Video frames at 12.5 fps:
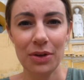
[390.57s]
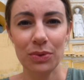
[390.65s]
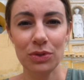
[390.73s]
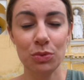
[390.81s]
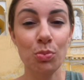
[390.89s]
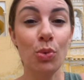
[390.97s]

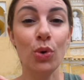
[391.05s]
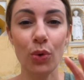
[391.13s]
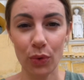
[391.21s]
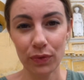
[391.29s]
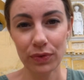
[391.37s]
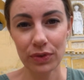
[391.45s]
was
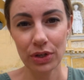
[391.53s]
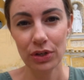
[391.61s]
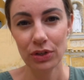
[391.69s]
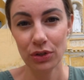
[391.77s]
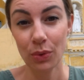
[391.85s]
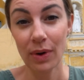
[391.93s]
moved
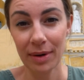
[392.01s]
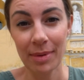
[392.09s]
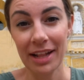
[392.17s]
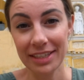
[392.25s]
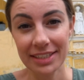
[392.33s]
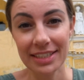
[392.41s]
to
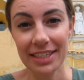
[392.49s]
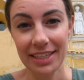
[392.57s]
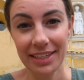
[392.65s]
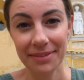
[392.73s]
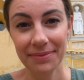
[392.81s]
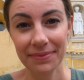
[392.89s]
Guatemala
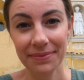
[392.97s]
City.